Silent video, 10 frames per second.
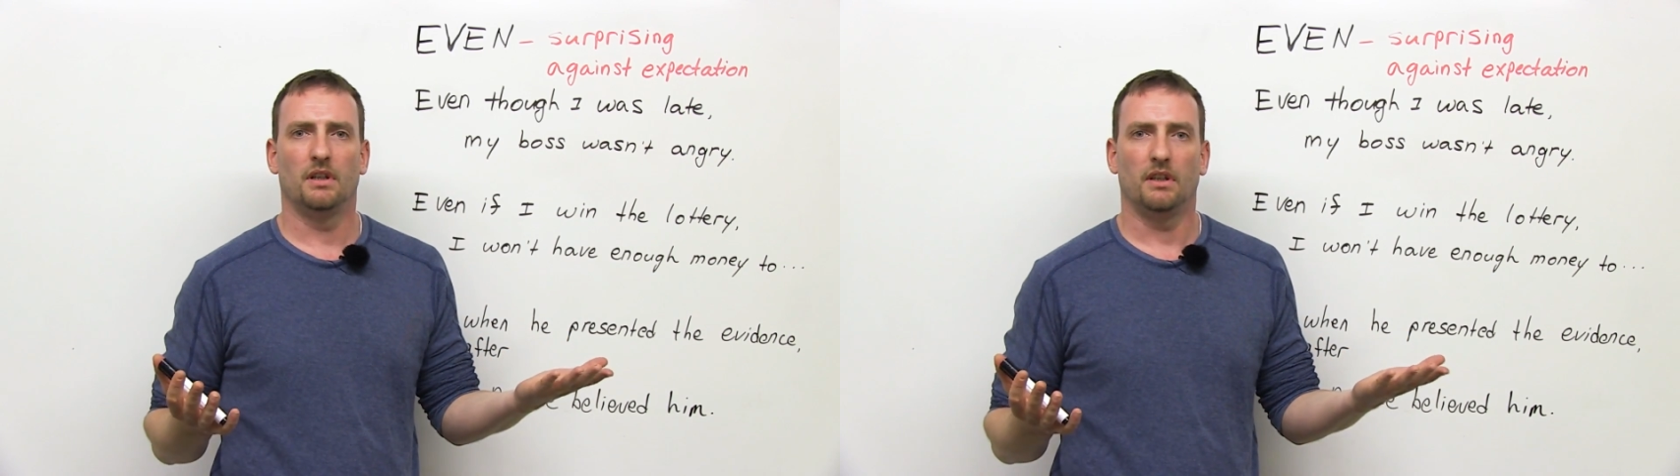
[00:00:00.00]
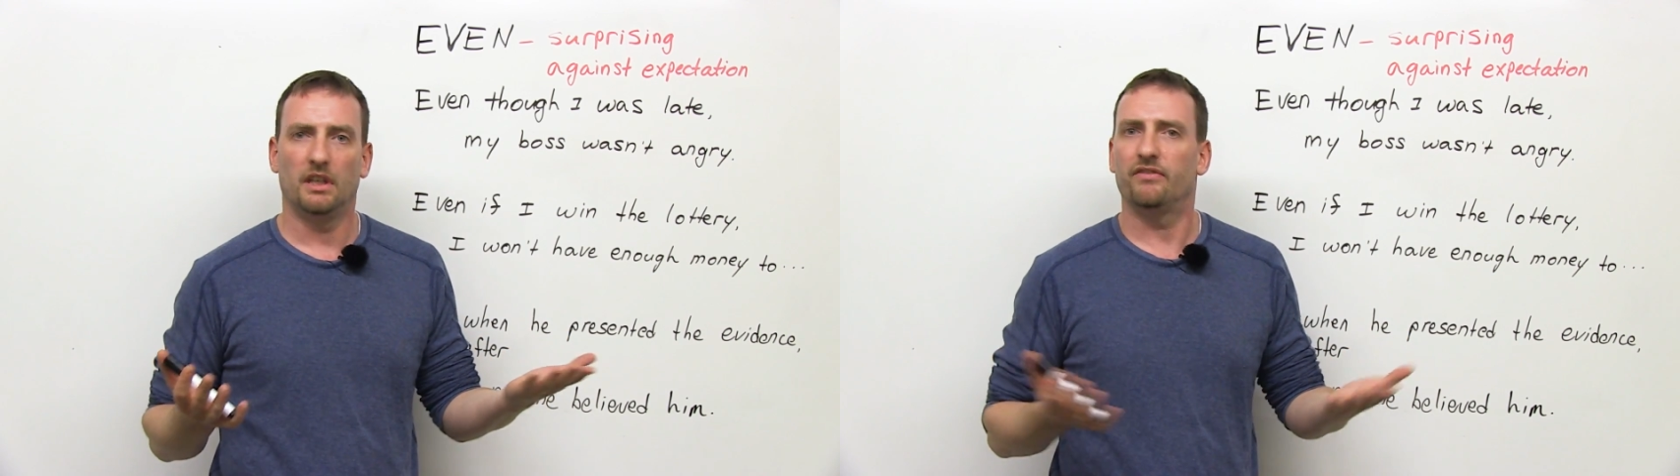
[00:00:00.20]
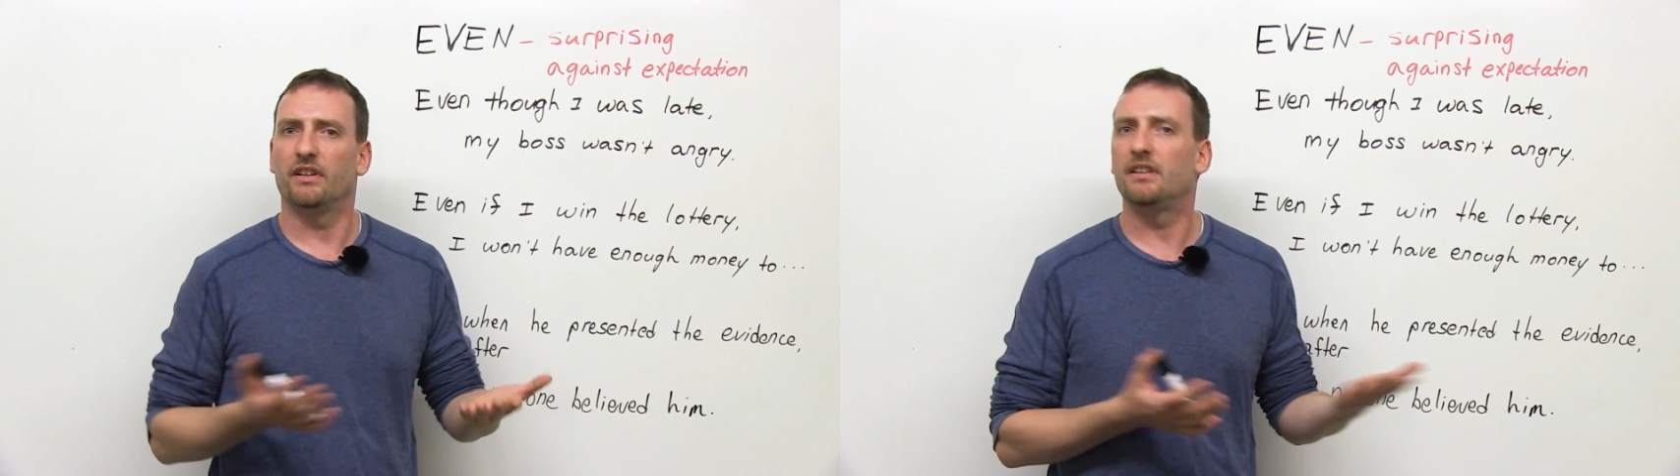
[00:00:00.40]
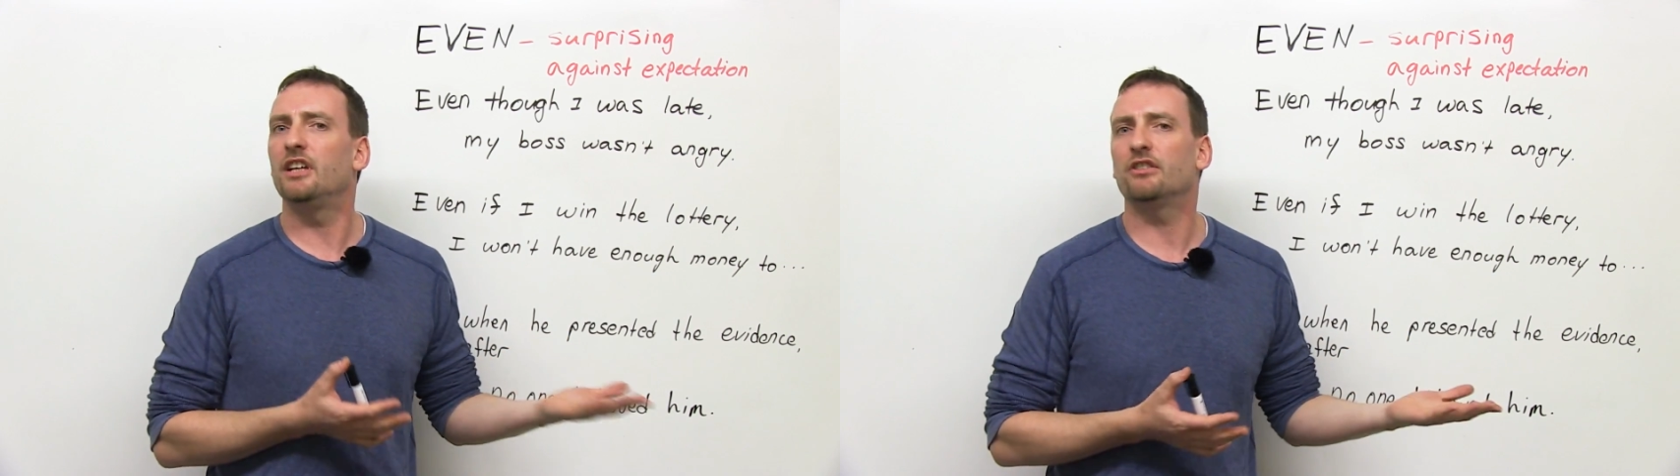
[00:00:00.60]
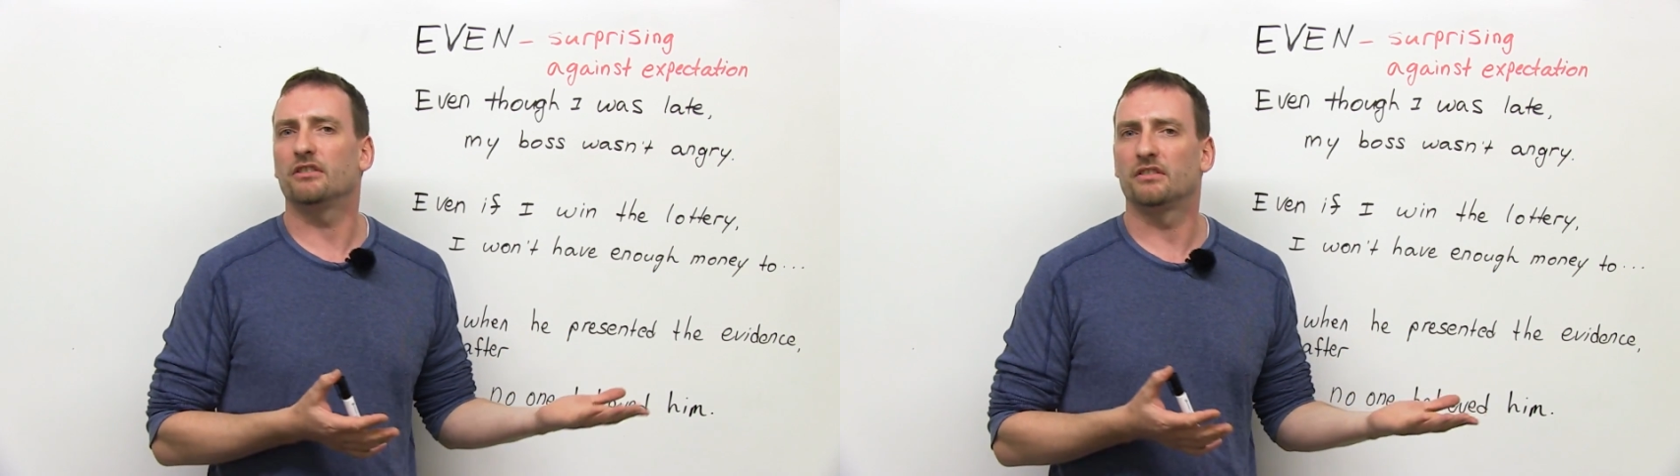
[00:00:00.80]
even
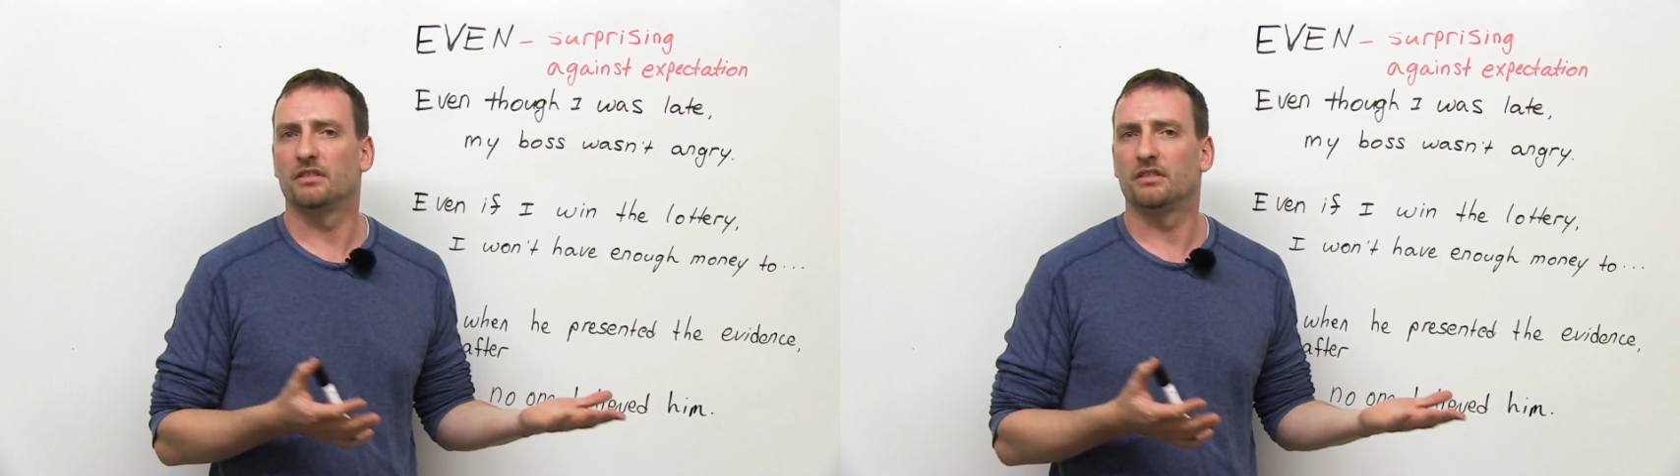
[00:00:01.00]
teachers